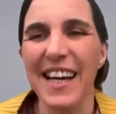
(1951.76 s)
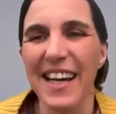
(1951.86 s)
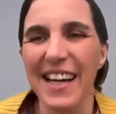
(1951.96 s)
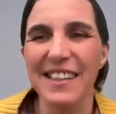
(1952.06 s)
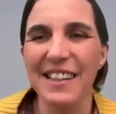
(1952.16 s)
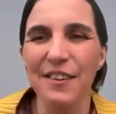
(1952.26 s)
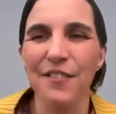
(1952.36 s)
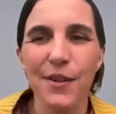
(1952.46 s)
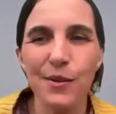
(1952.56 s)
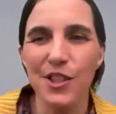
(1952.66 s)
and
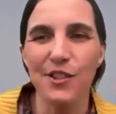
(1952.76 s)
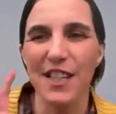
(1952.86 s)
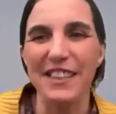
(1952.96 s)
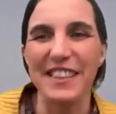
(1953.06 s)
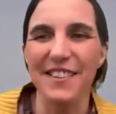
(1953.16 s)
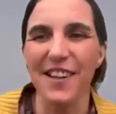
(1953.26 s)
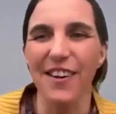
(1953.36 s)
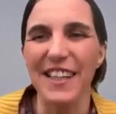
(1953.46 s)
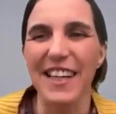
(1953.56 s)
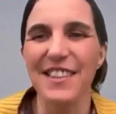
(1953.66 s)
future studies
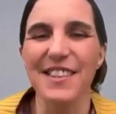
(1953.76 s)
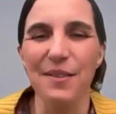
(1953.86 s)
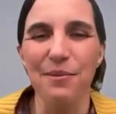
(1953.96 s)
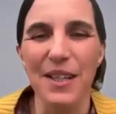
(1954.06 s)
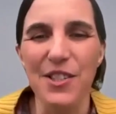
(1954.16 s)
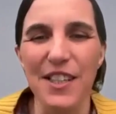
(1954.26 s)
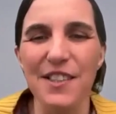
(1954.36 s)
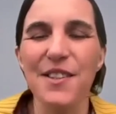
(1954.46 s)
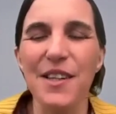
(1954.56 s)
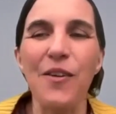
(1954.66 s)
oriented
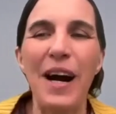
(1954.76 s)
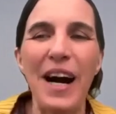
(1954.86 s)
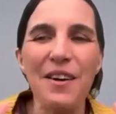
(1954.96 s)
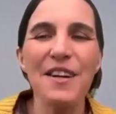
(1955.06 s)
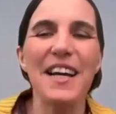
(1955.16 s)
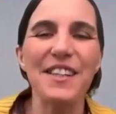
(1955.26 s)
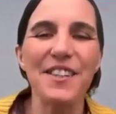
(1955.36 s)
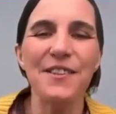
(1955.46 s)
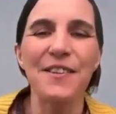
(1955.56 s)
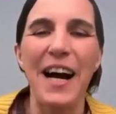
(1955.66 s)
submissions. So I would like
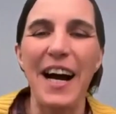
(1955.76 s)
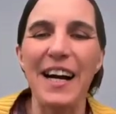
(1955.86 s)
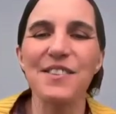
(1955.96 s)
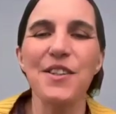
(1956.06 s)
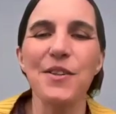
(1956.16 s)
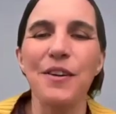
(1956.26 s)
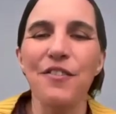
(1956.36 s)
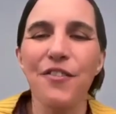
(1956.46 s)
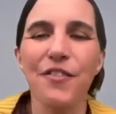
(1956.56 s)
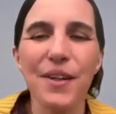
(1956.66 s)
to ask you a
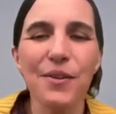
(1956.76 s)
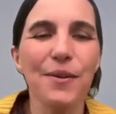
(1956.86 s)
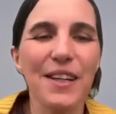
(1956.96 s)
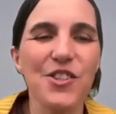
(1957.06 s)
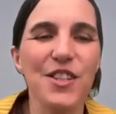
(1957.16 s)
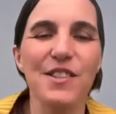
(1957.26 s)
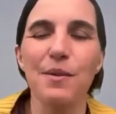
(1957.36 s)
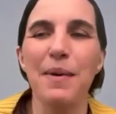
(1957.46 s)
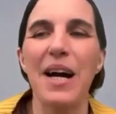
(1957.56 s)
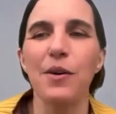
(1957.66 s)
few questions
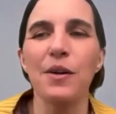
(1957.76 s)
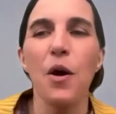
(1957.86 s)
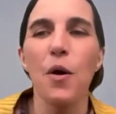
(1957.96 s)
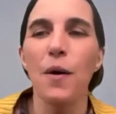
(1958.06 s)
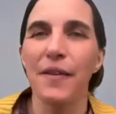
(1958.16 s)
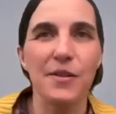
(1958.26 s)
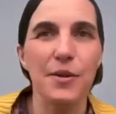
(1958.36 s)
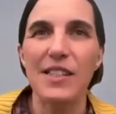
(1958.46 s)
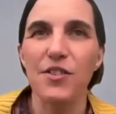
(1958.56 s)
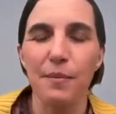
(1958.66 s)
about the
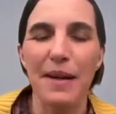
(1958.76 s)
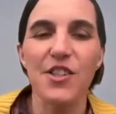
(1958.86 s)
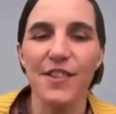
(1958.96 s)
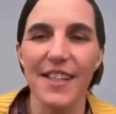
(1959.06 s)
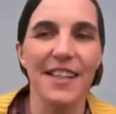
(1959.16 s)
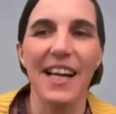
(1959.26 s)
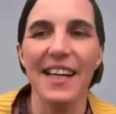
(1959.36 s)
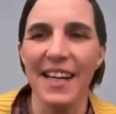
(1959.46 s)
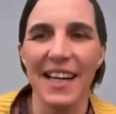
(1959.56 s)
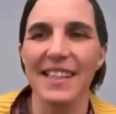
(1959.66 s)
transformations that lie
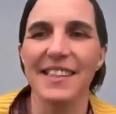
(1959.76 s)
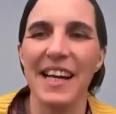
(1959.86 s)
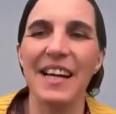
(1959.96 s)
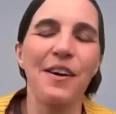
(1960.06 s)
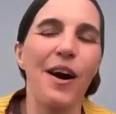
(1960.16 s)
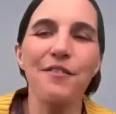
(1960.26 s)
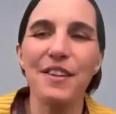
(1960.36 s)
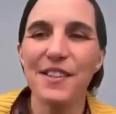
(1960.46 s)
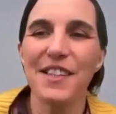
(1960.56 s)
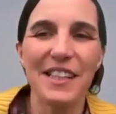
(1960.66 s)
ahead. And
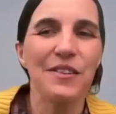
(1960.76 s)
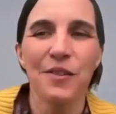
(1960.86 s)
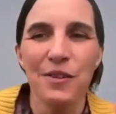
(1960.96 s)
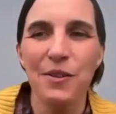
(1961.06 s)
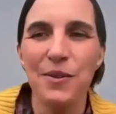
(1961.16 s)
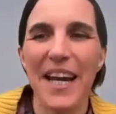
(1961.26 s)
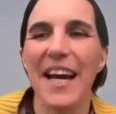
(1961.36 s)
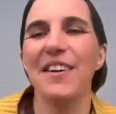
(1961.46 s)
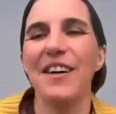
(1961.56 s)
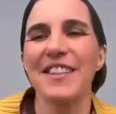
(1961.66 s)
obviously you
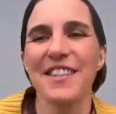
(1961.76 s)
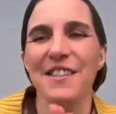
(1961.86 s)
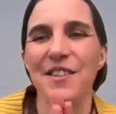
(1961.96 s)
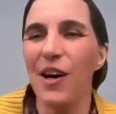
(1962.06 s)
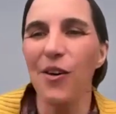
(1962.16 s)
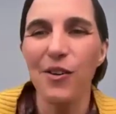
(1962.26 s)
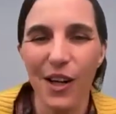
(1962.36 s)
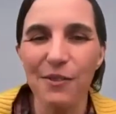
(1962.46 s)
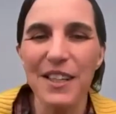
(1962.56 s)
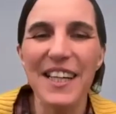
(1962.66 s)
cannot know,
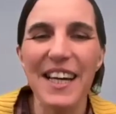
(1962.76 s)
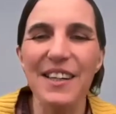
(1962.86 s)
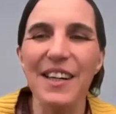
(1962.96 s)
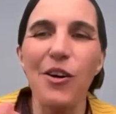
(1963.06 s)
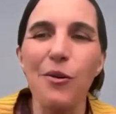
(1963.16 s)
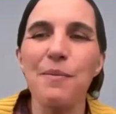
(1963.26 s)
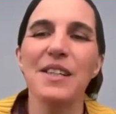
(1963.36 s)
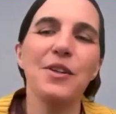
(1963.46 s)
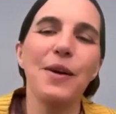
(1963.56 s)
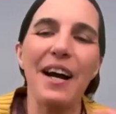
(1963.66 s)
nobody can know,
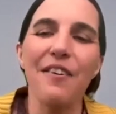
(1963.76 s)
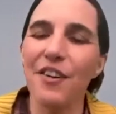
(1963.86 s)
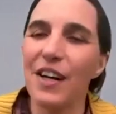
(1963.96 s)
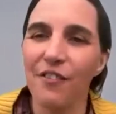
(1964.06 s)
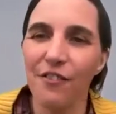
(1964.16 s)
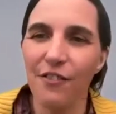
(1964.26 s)
but you have a